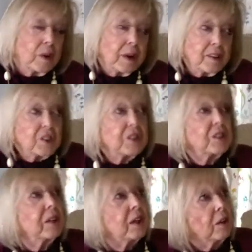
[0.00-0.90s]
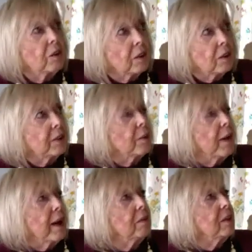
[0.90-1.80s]
and he looked
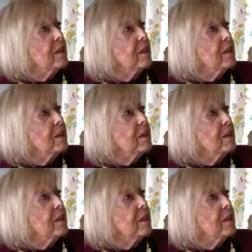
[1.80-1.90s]
around.